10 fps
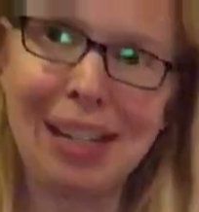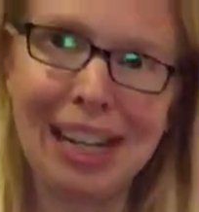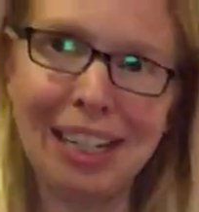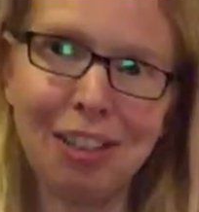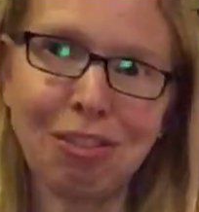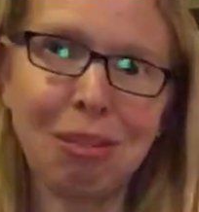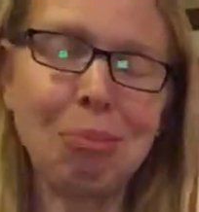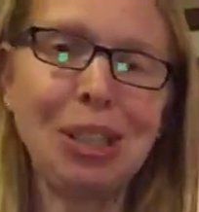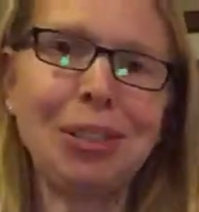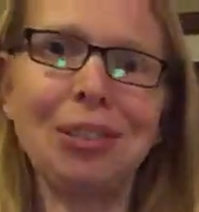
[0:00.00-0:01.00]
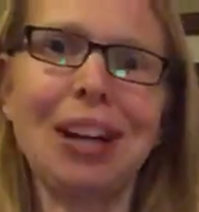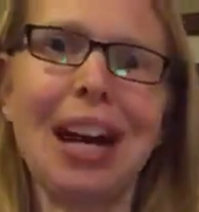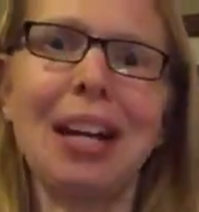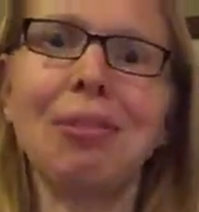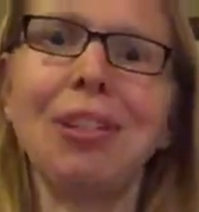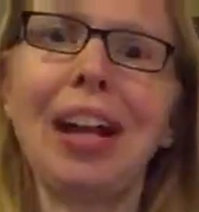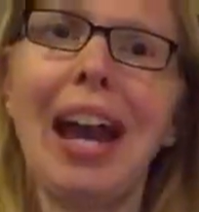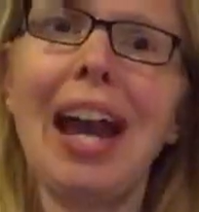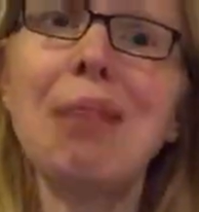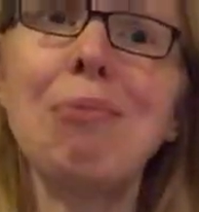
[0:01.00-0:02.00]
when I hear from you, I will
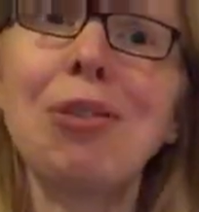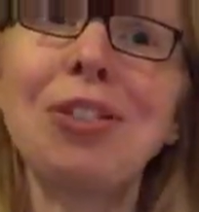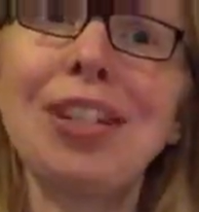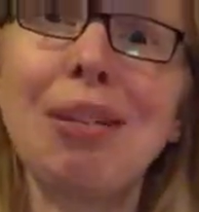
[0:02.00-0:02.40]
add more to